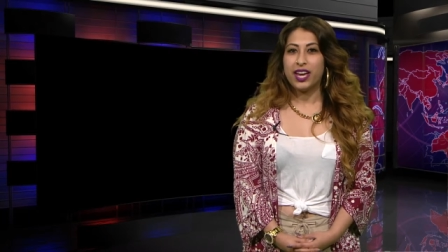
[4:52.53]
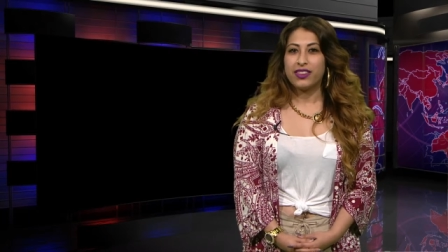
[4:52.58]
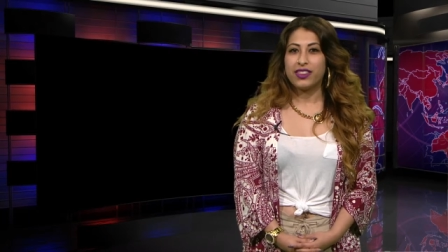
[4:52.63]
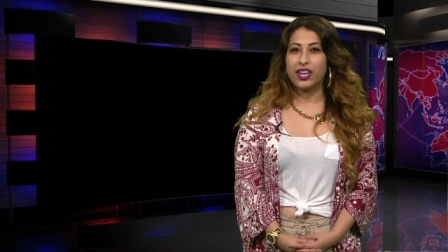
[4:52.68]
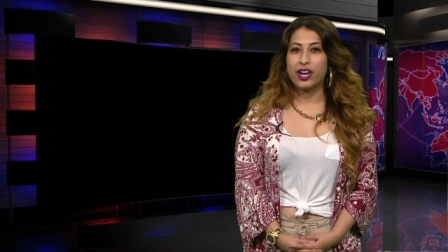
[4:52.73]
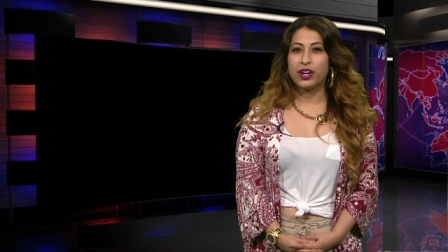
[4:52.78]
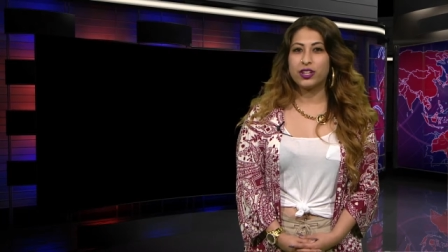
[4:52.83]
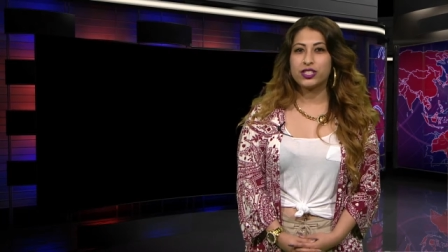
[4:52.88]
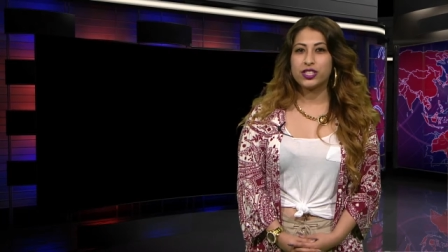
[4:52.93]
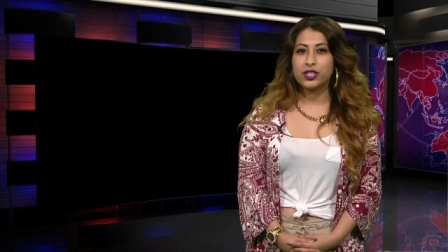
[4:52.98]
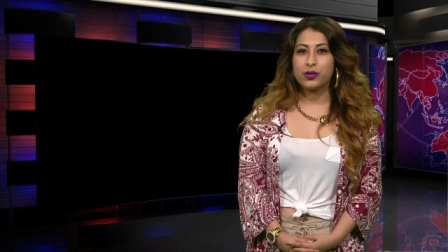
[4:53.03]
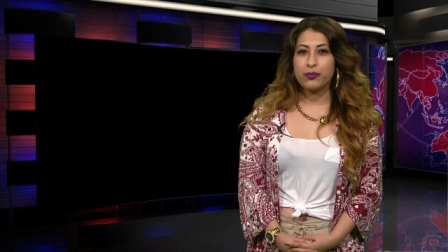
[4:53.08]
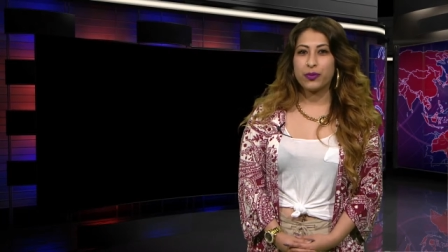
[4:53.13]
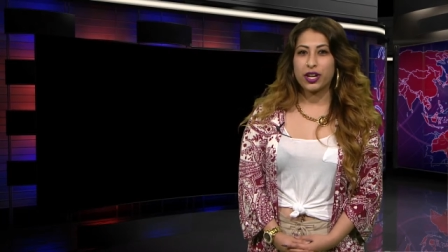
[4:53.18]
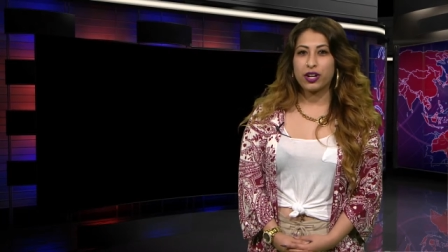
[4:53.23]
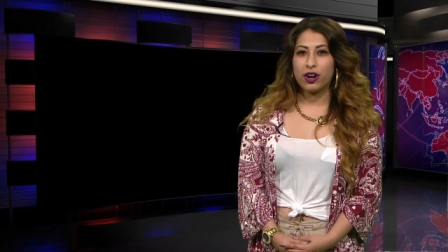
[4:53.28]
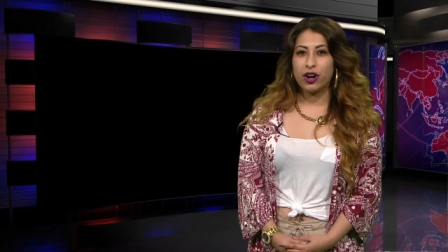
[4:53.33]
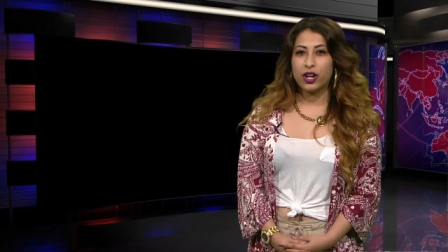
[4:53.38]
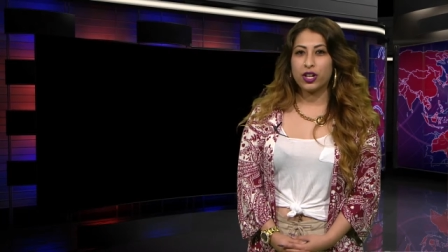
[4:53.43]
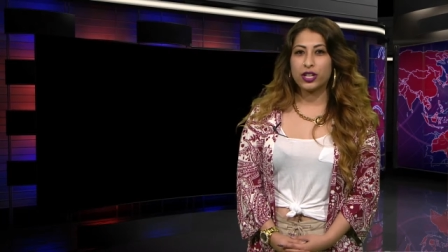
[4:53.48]
They also
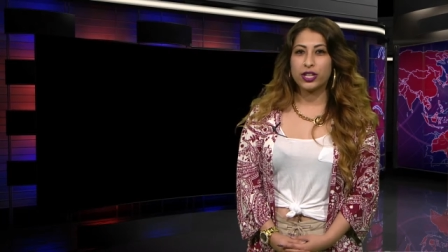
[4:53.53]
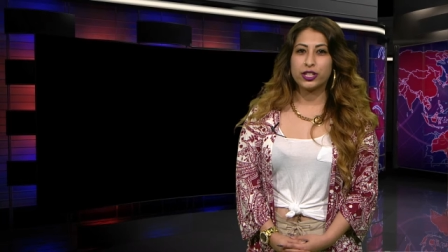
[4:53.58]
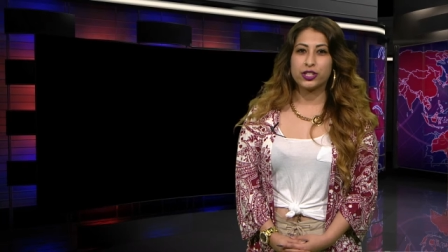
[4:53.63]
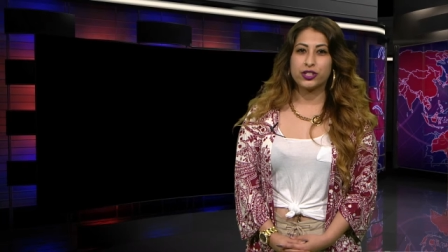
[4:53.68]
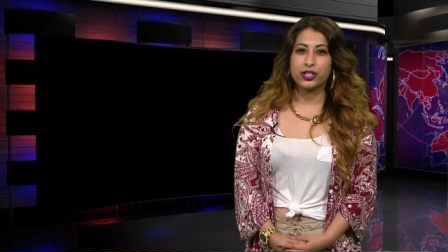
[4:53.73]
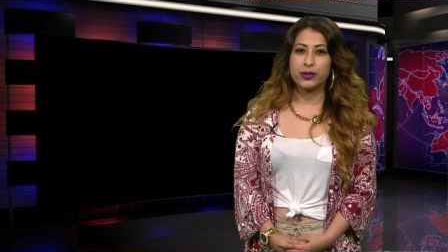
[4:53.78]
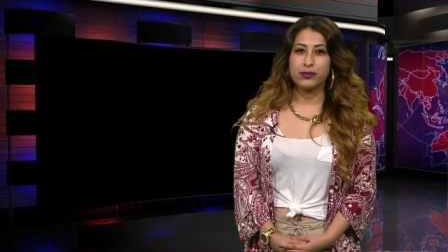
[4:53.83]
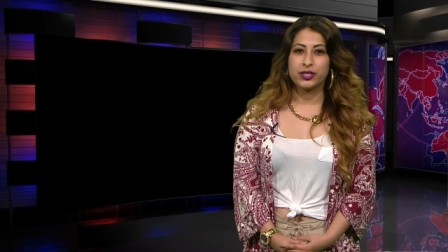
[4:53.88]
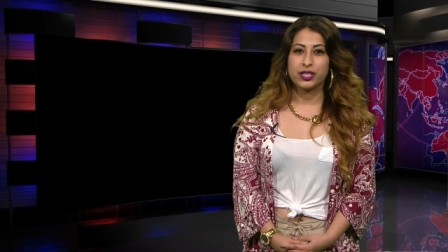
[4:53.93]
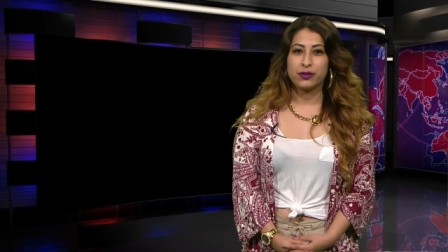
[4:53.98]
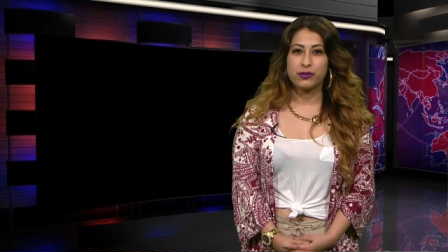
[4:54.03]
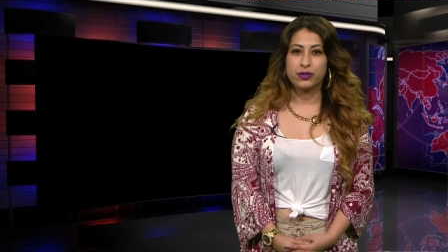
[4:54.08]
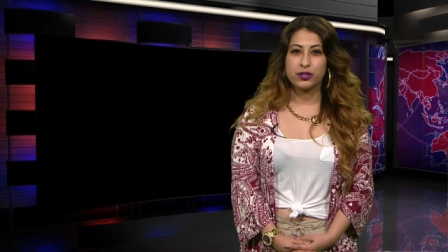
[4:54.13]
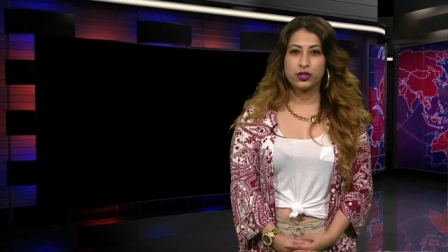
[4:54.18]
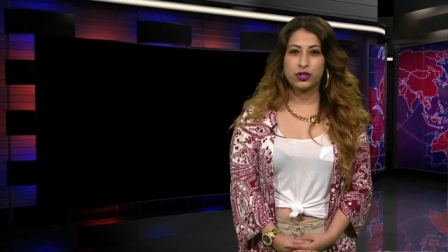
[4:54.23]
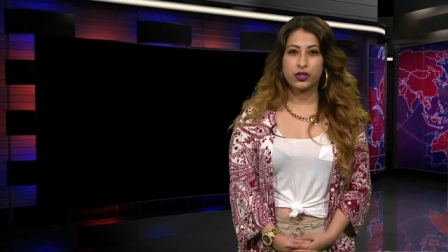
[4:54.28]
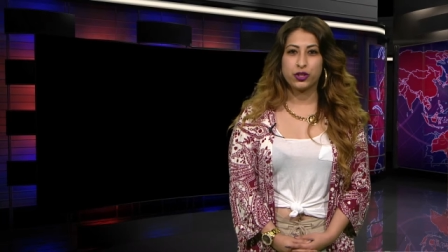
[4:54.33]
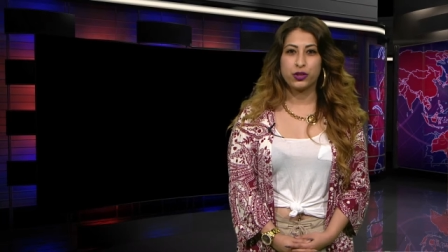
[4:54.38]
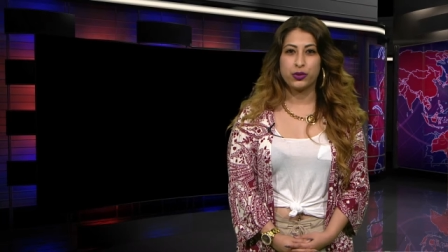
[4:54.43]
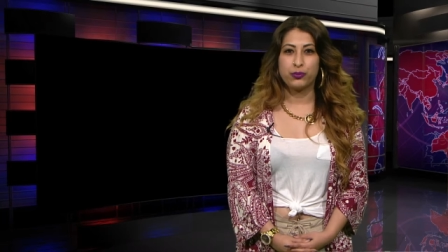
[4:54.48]
made all our dreams come
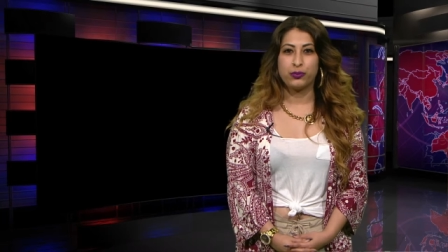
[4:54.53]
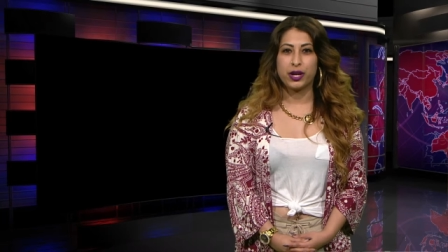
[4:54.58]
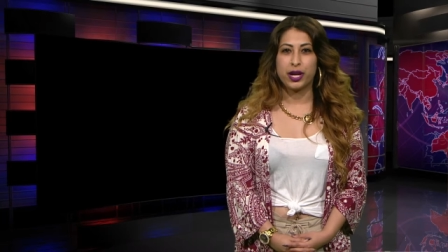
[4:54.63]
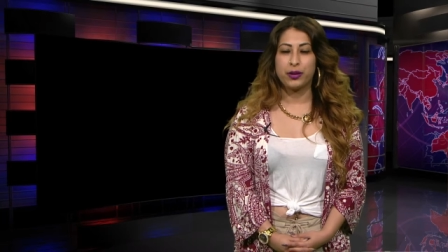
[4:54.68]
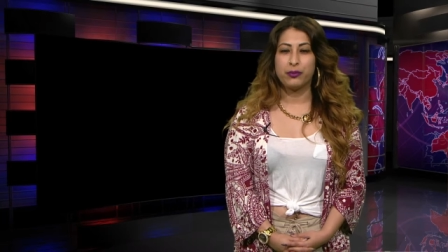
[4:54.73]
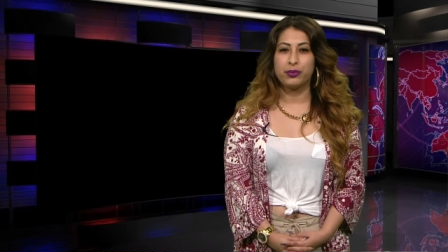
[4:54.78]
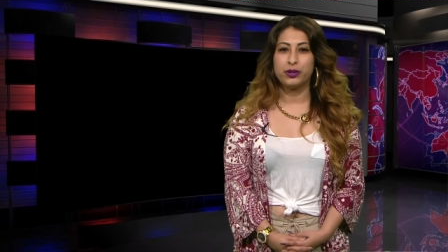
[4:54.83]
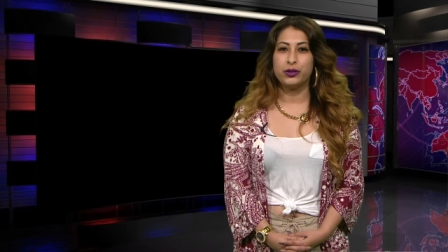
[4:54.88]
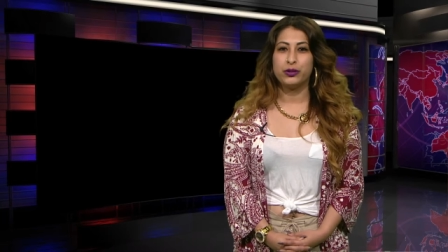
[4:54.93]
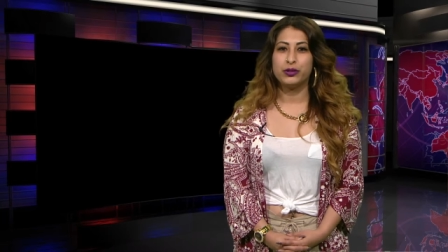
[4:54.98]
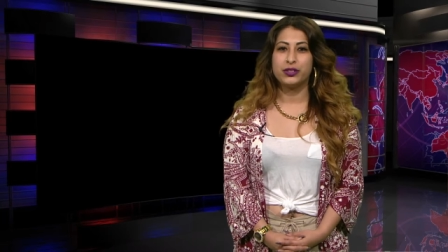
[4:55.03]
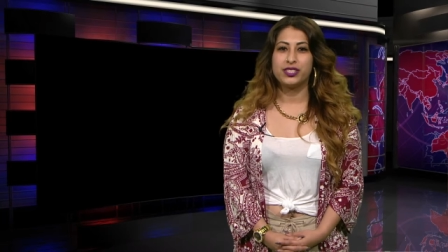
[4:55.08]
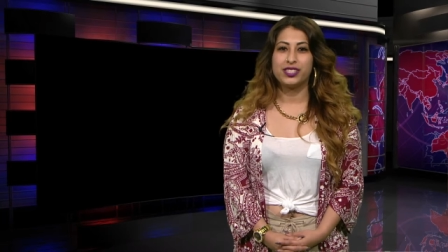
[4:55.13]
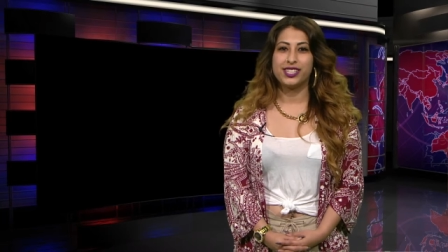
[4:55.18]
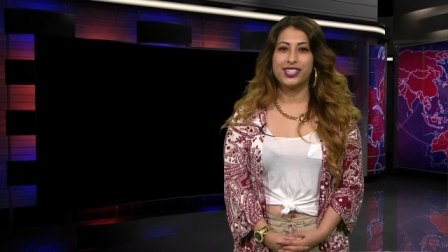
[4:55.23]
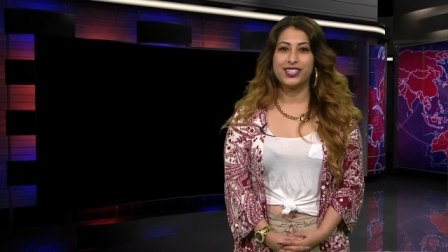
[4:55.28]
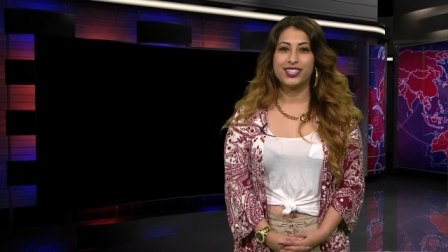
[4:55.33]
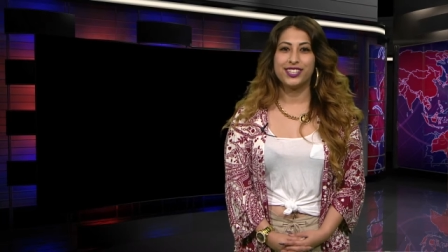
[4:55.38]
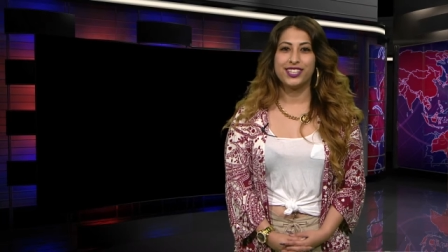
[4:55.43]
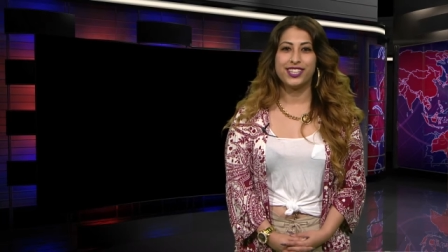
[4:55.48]
true by Blue
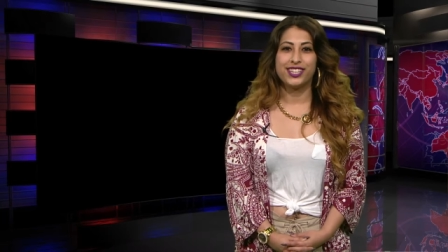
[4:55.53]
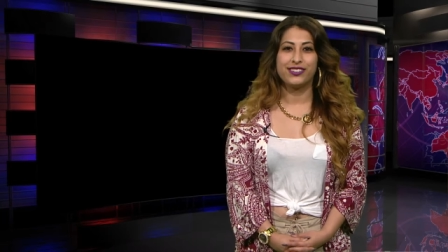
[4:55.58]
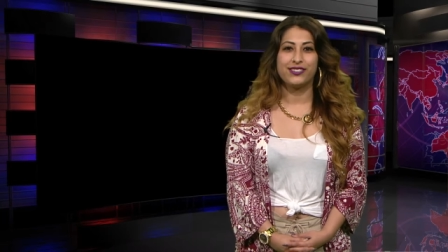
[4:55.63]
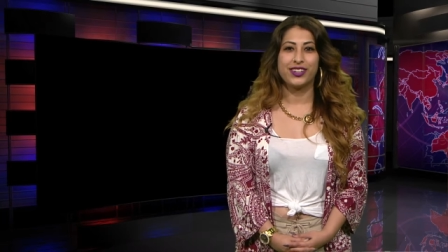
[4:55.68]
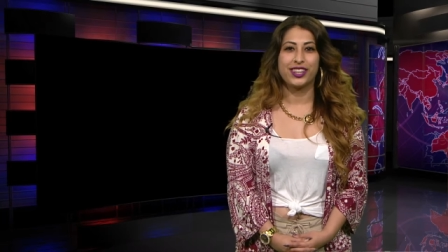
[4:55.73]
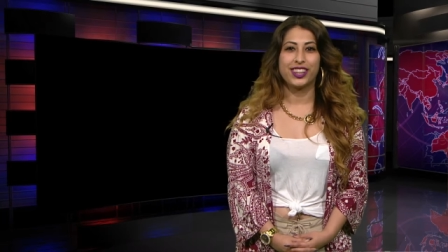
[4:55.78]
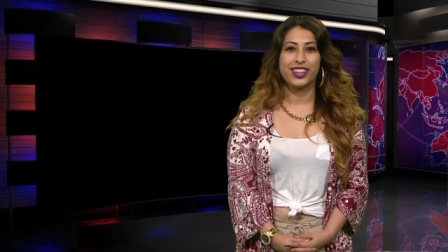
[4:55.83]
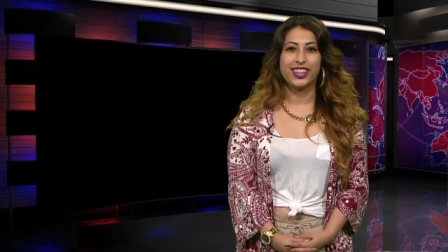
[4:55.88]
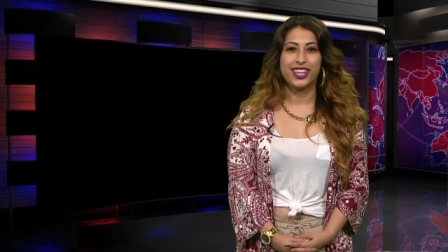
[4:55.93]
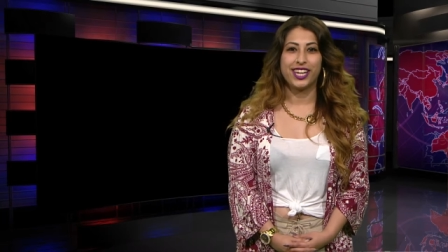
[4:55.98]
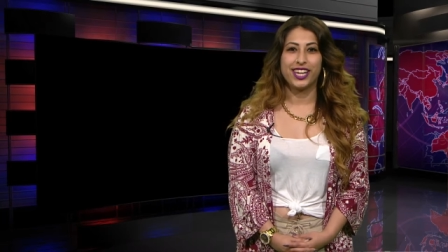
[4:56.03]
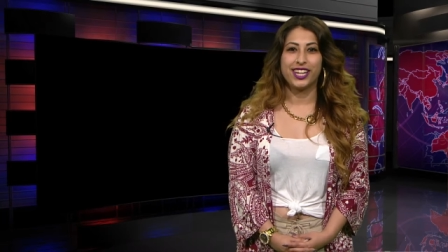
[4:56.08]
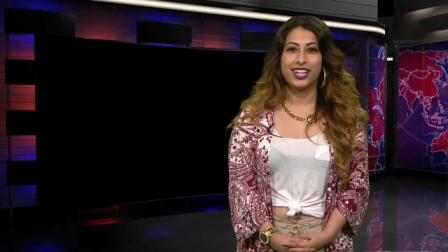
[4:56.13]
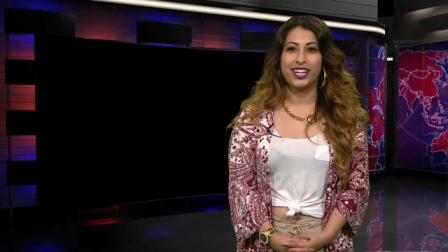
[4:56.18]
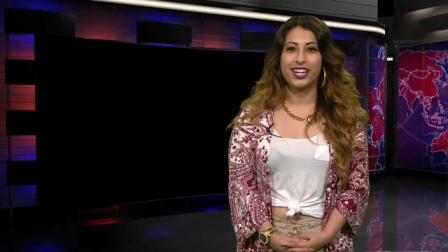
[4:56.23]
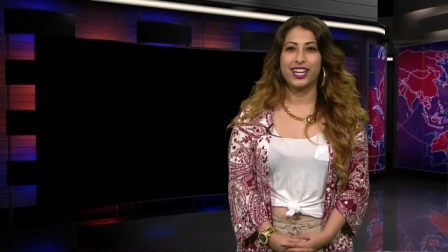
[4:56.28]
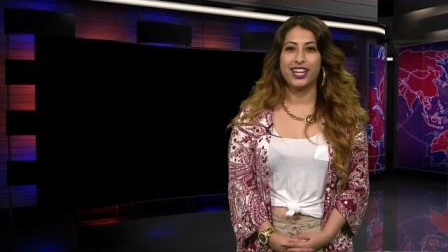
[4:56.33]
Steeling with none